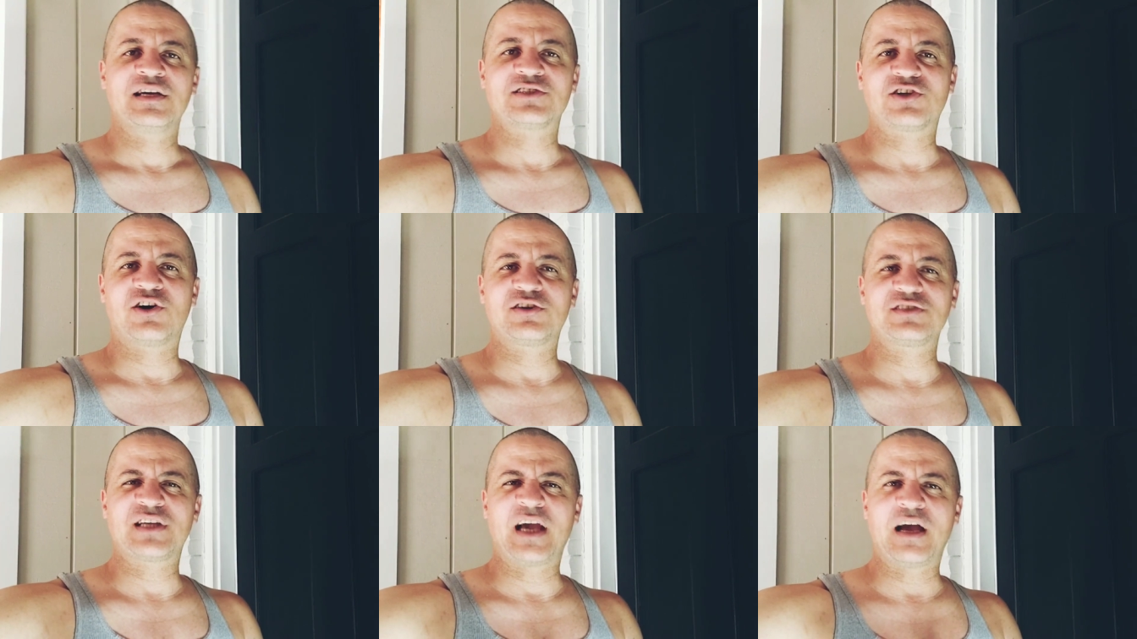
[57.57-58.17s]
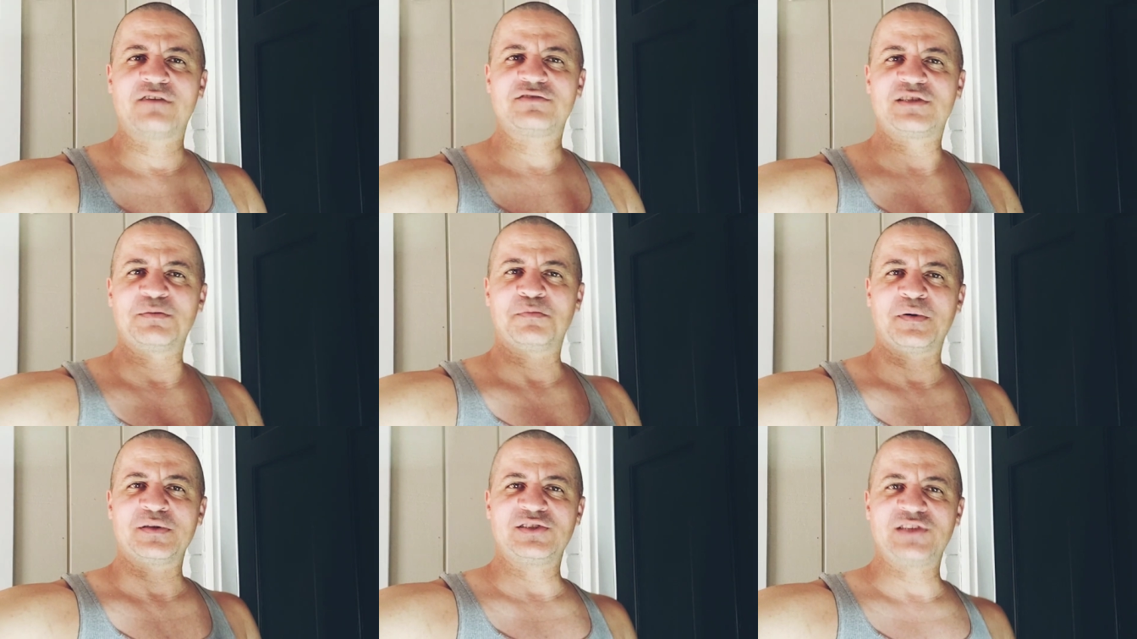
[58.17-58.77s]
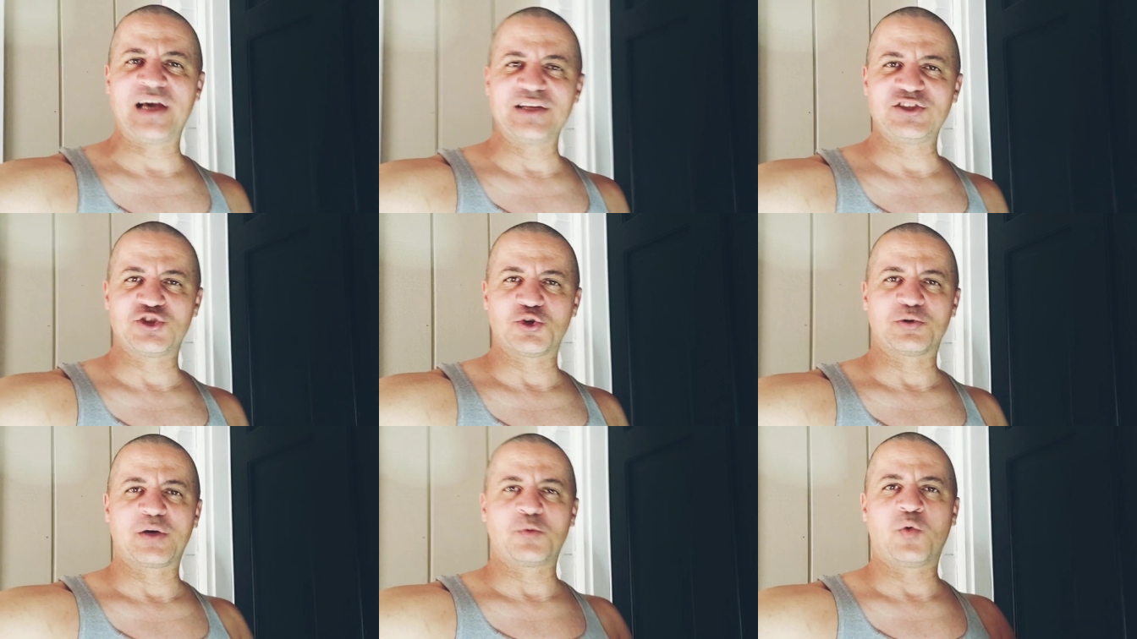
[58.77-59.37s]
as long as they have some
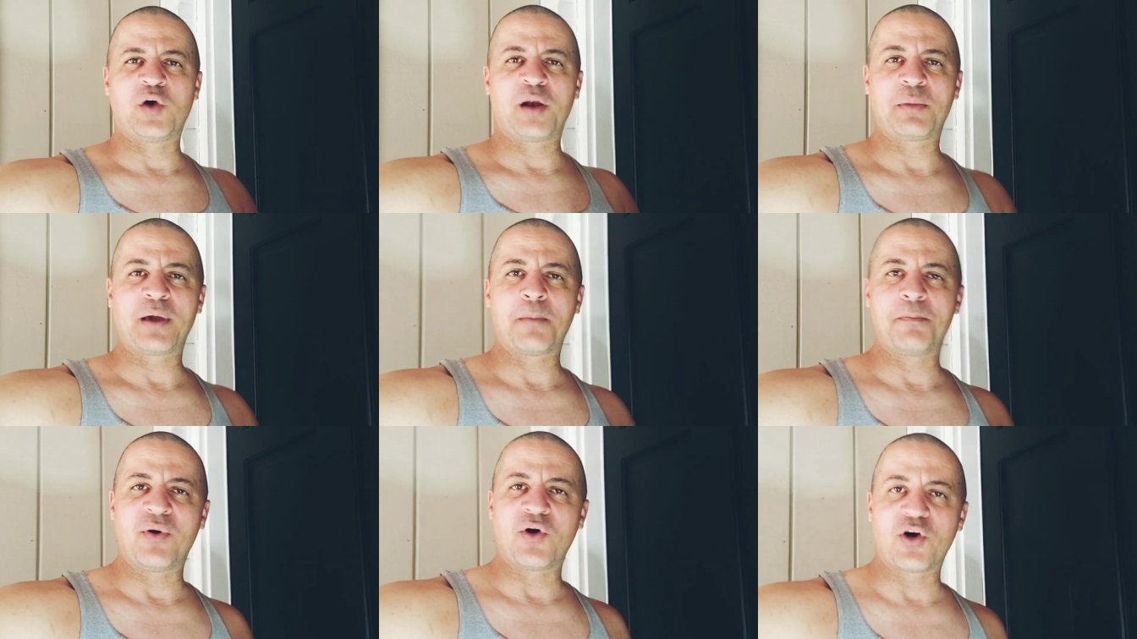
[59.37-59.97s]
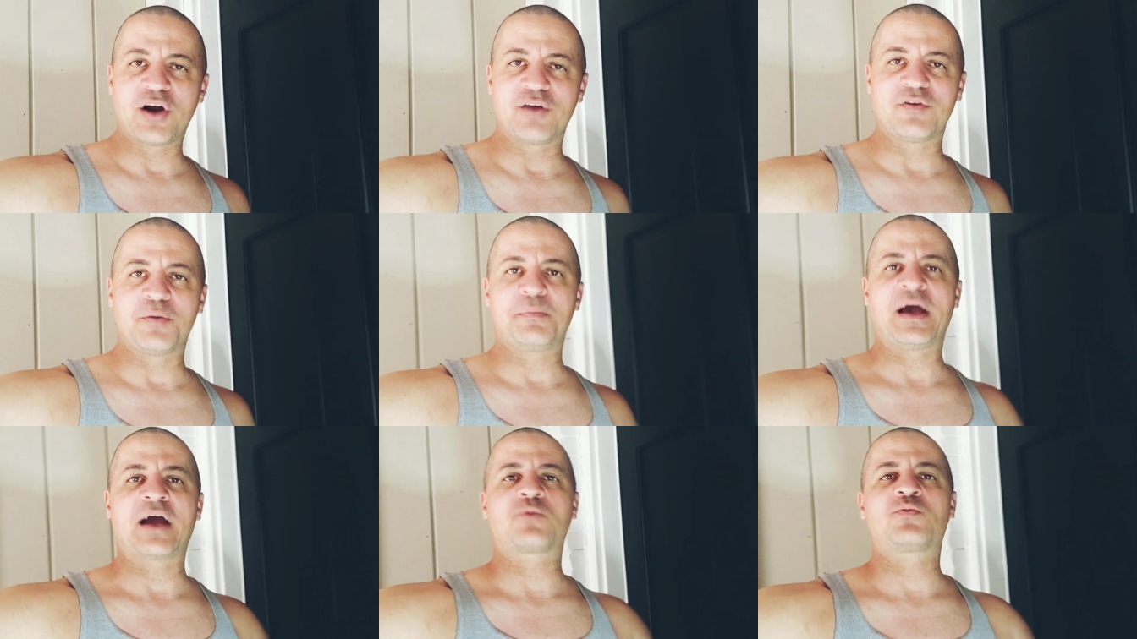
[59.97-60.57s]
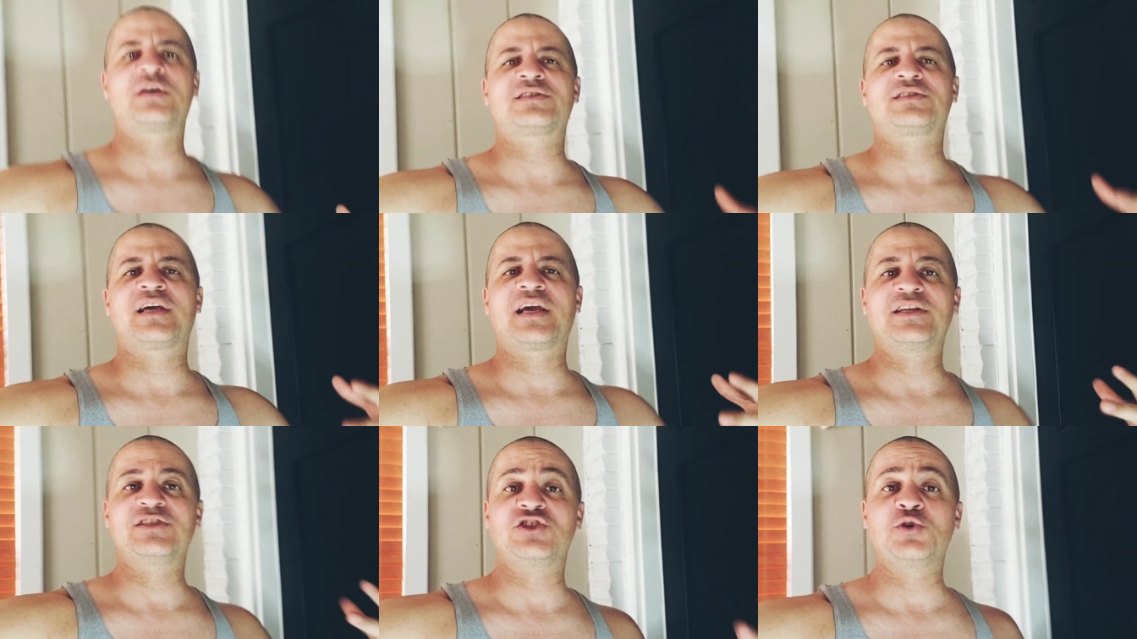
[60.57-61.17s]
potential, they want to be a part of Impact Wrestling
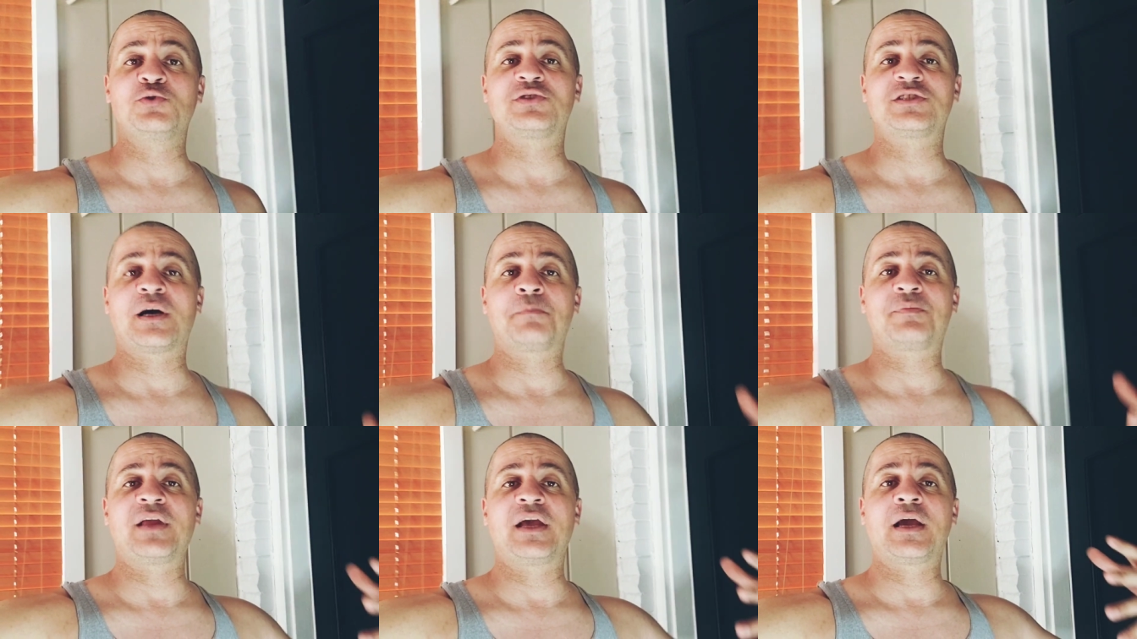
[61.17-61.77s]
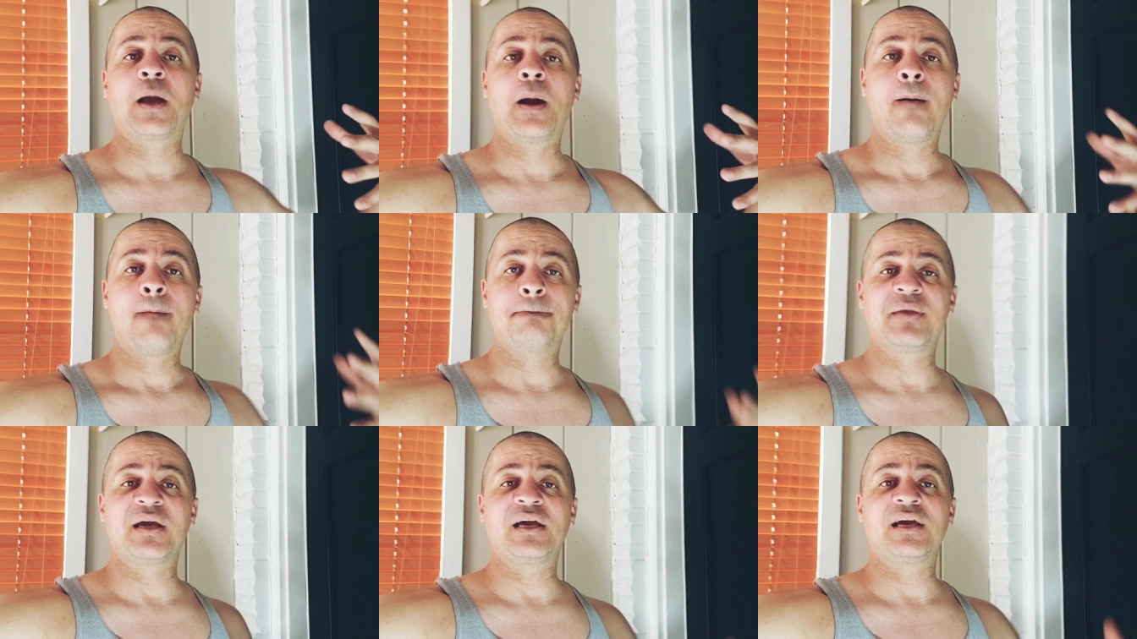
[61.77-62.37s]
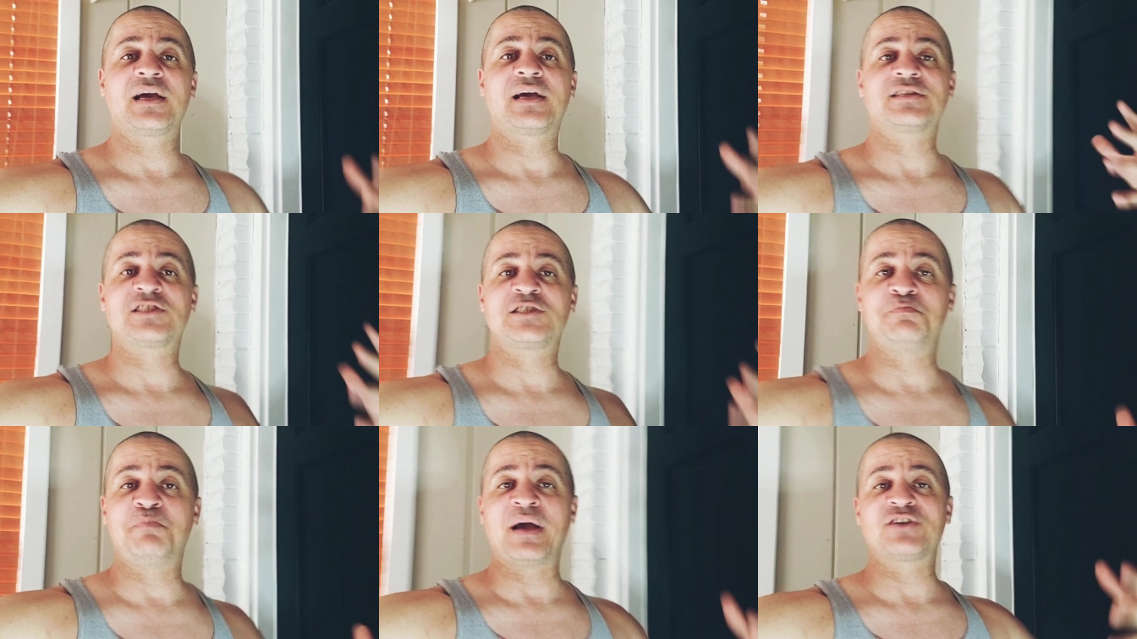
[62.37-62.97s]
and do something big and
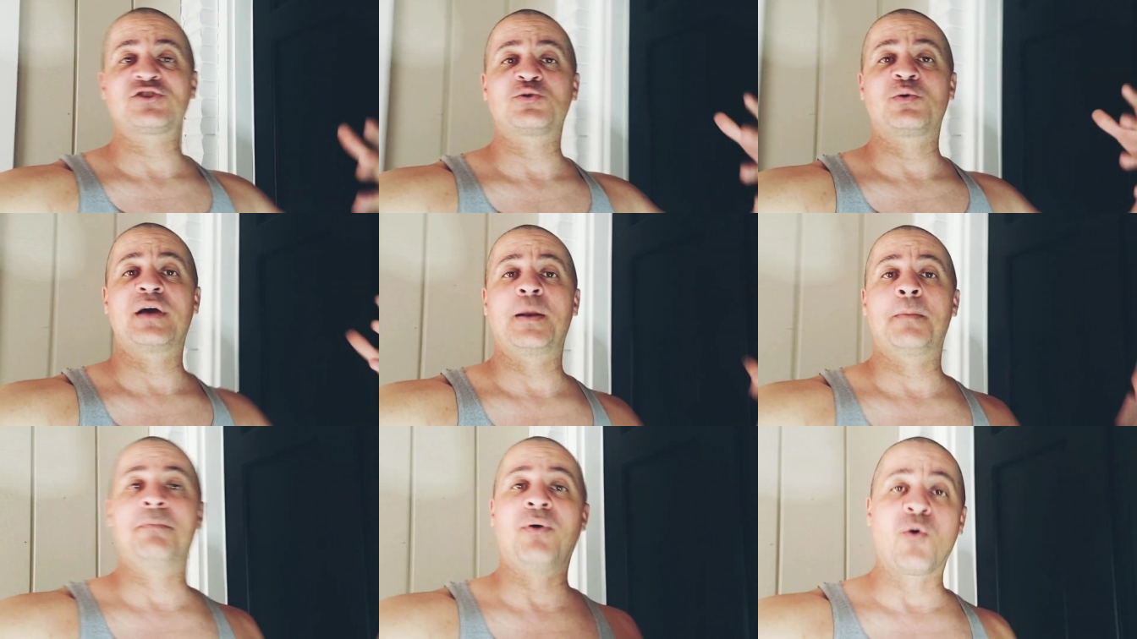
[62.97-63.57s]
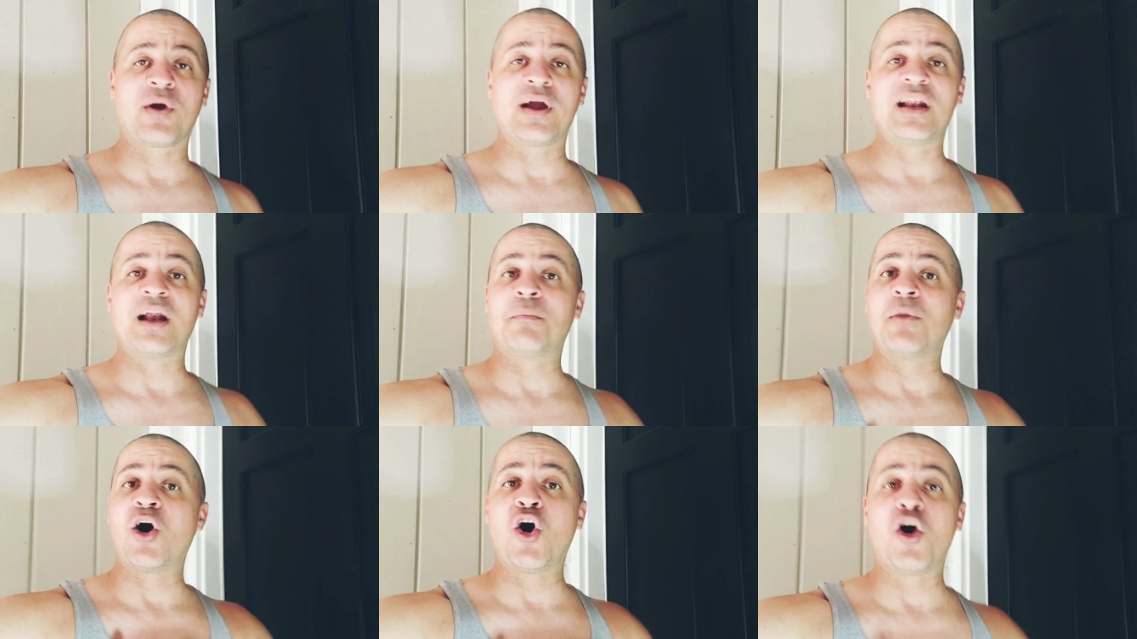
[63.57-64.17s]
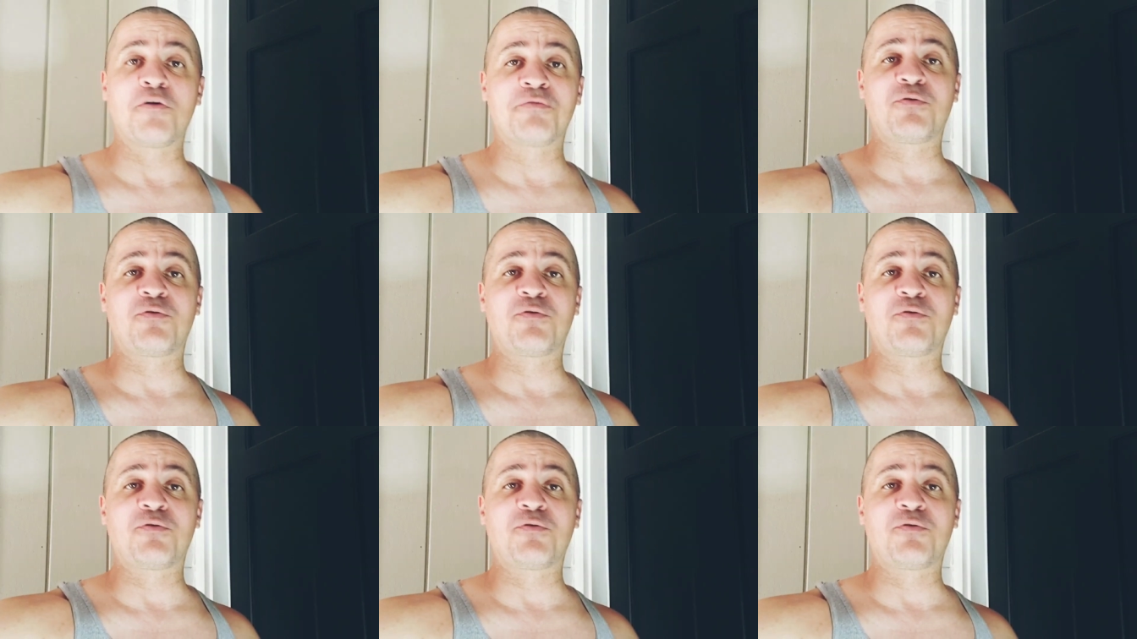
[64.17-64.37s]
special and important, I'm all